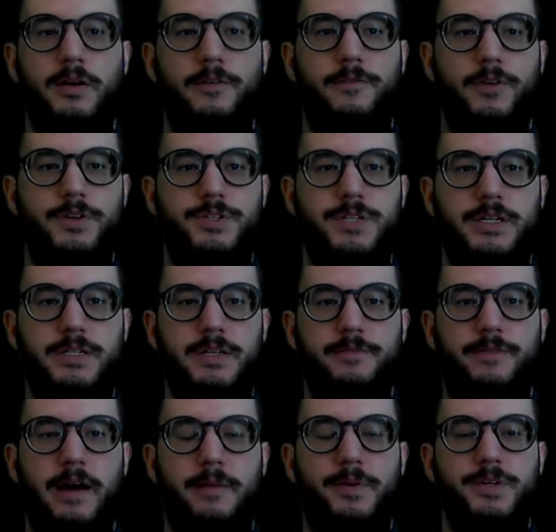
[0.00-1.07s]
for
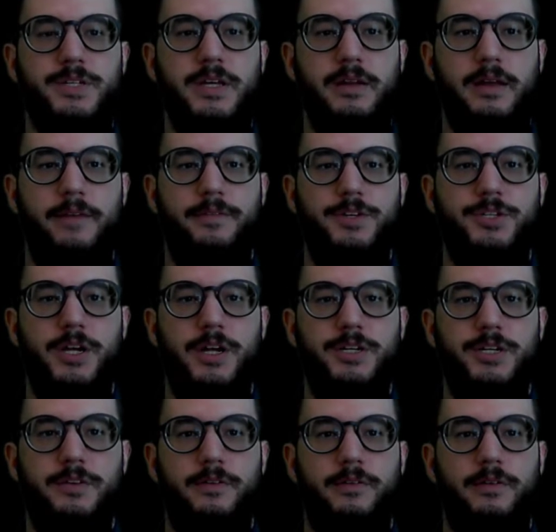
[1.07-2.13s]
65%, I have to change
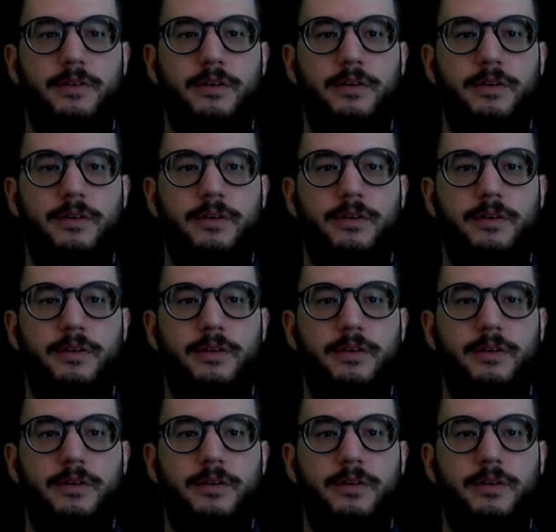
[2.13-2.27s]
it